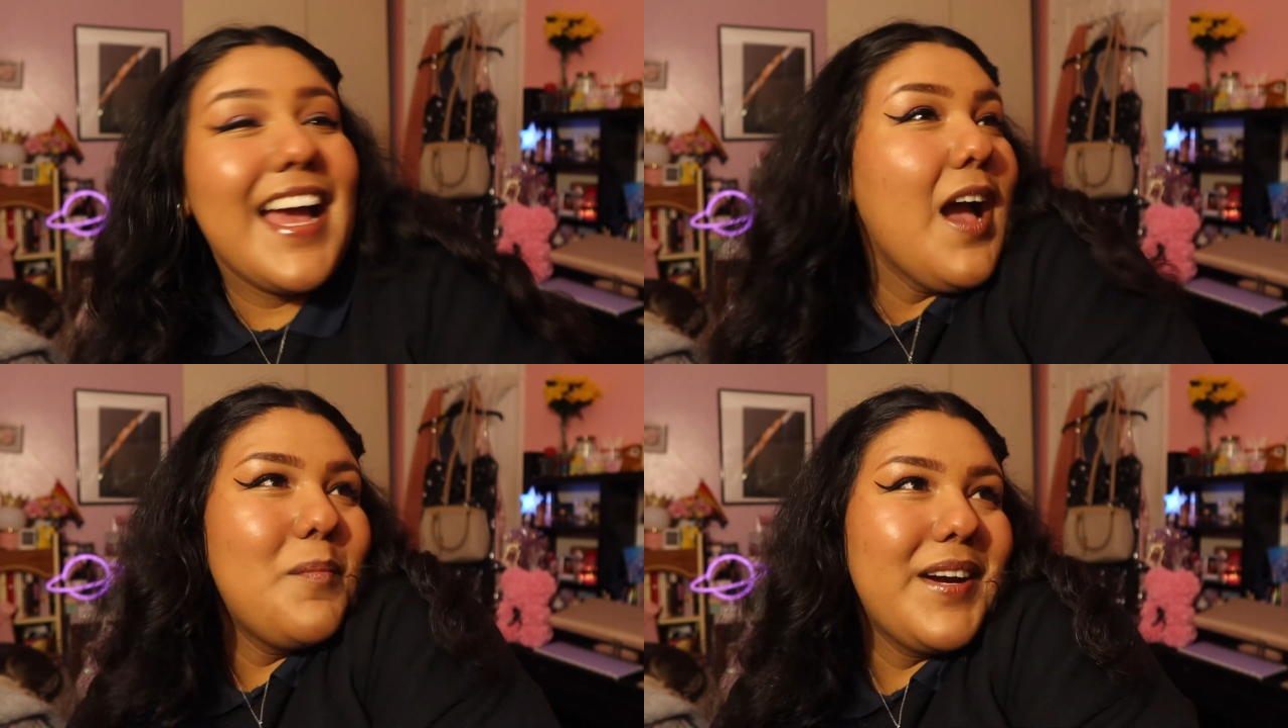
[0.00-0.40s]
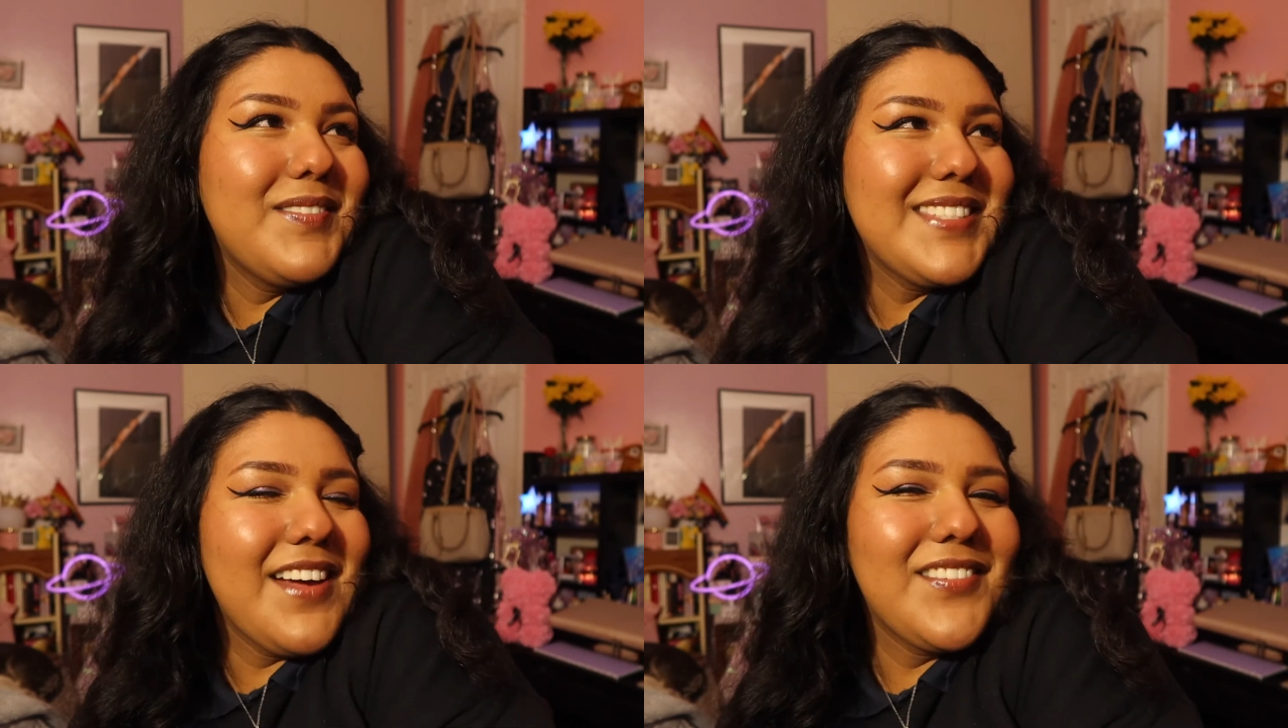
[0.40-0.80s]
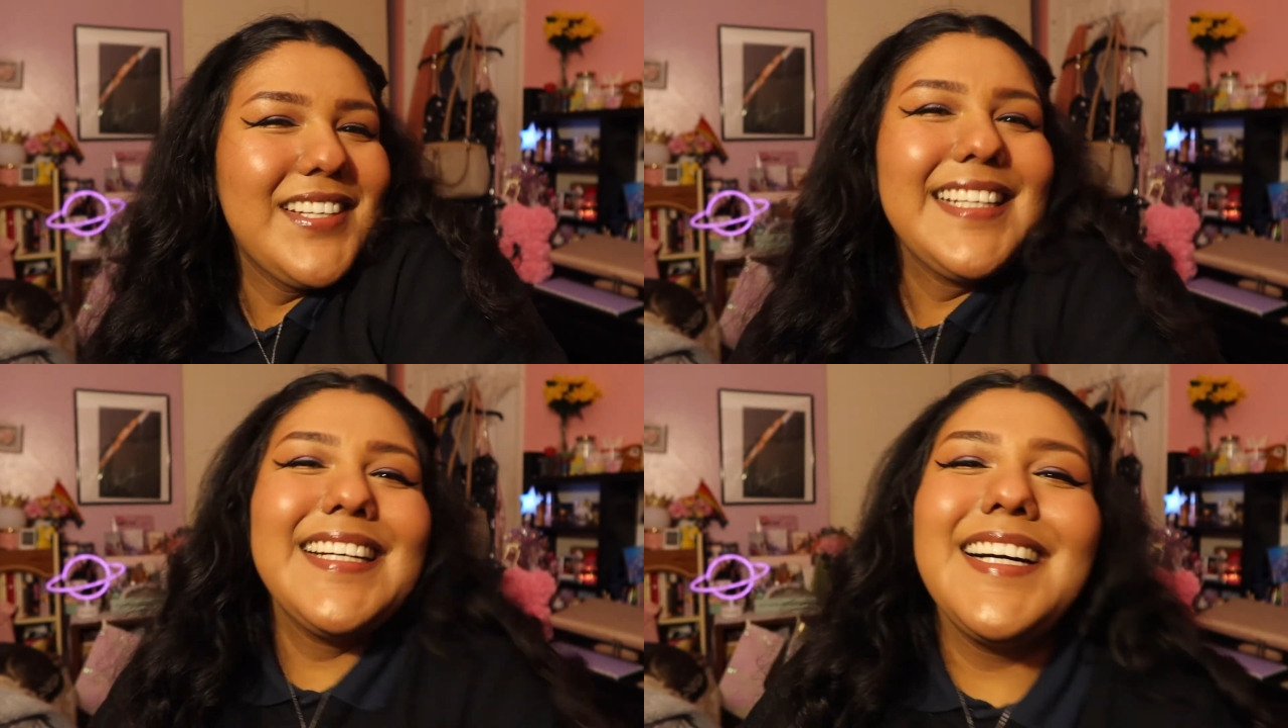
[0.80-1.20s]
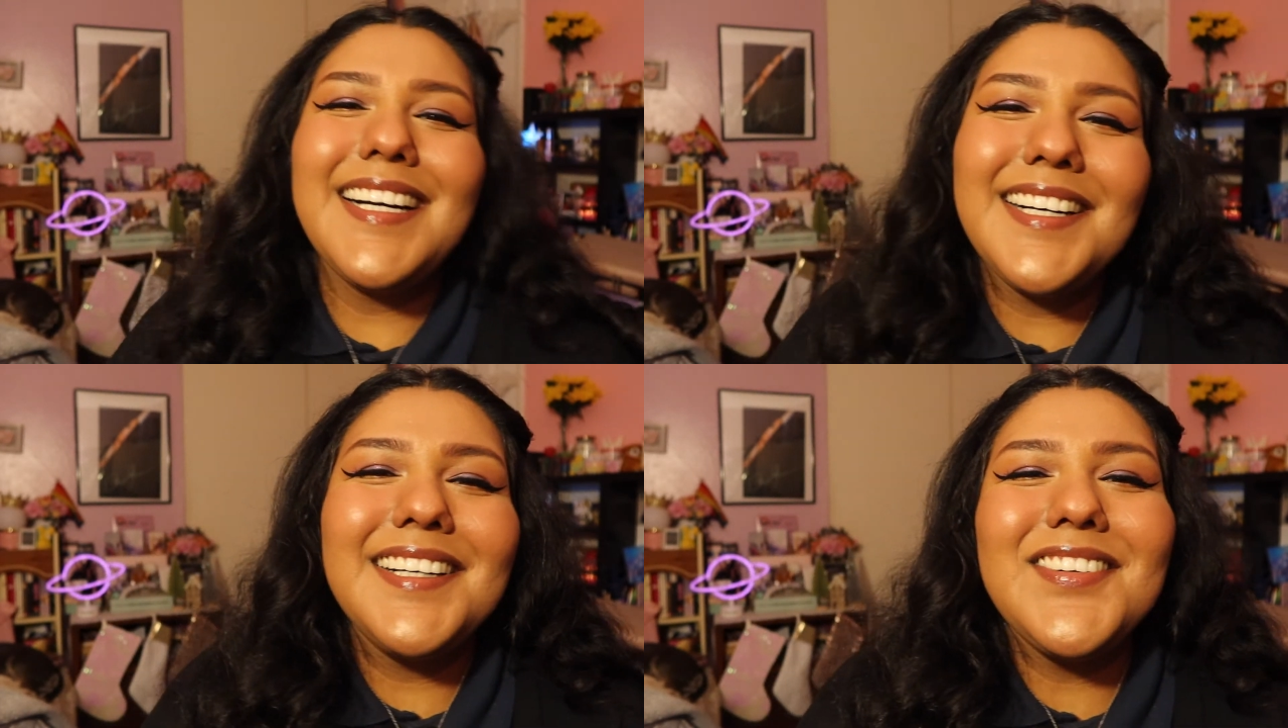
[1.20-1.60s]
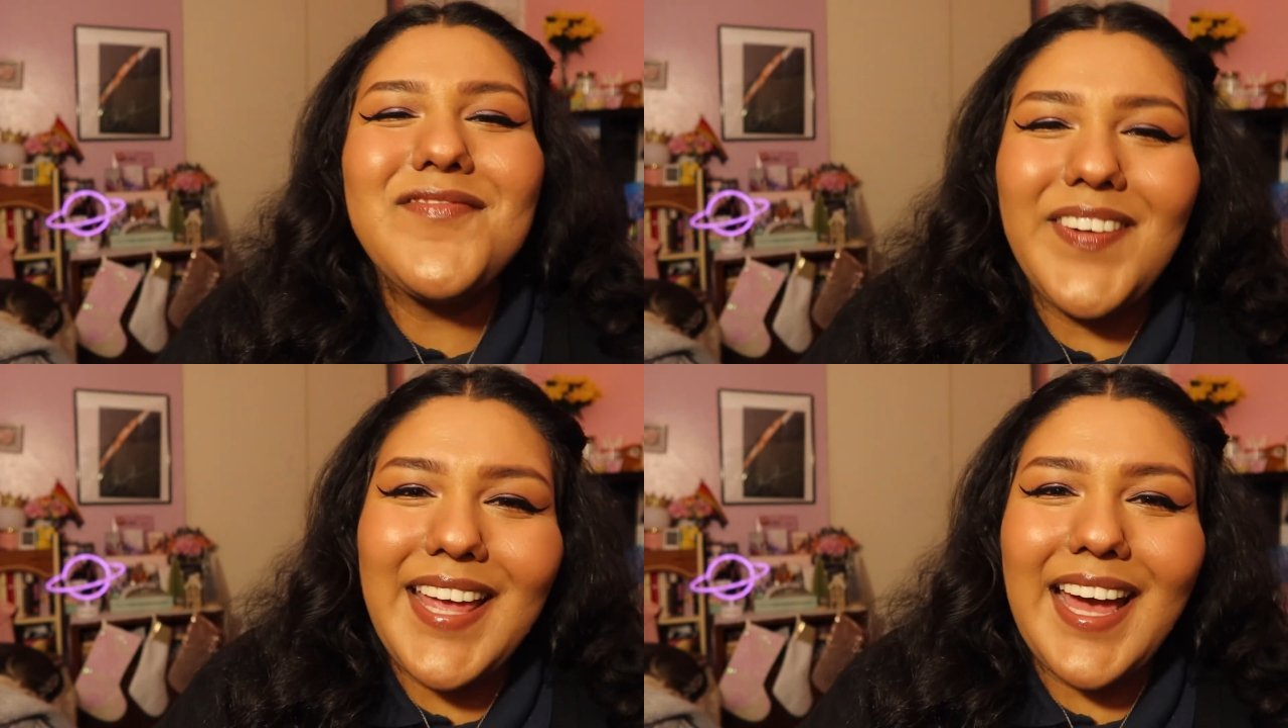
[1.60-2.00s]
I'm proud of myself.
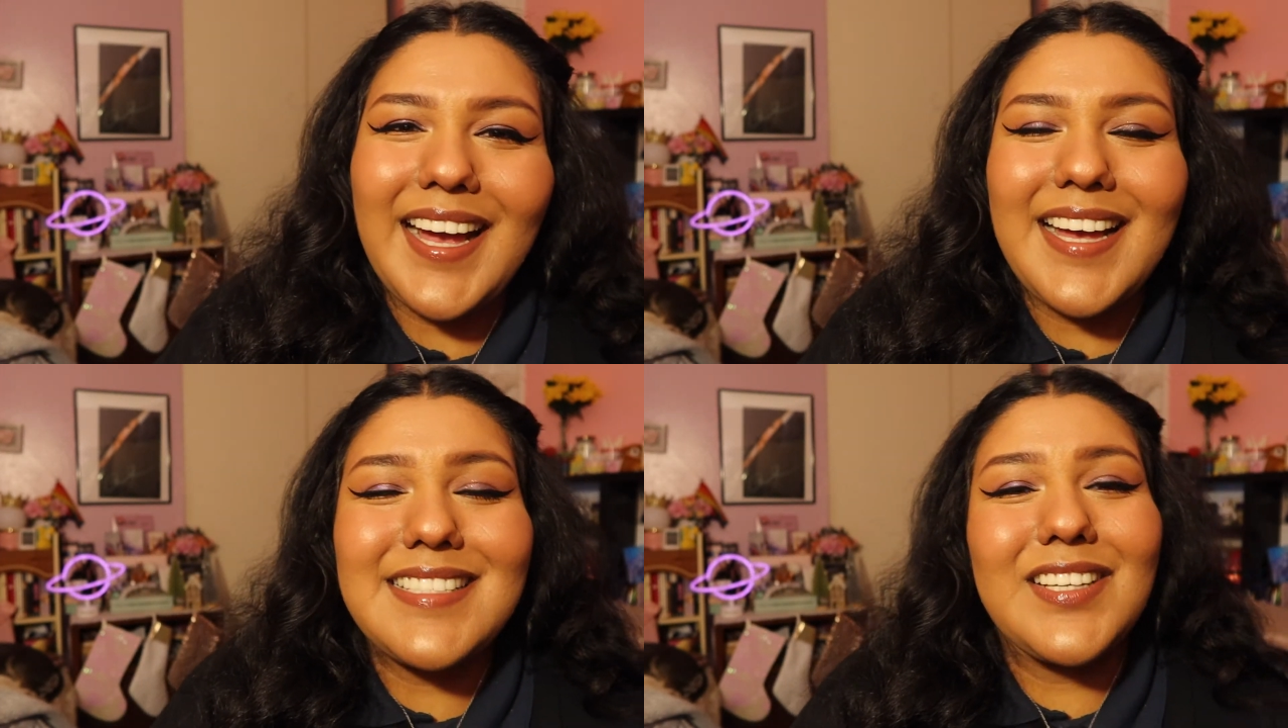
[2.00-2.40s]
But yeah, guys.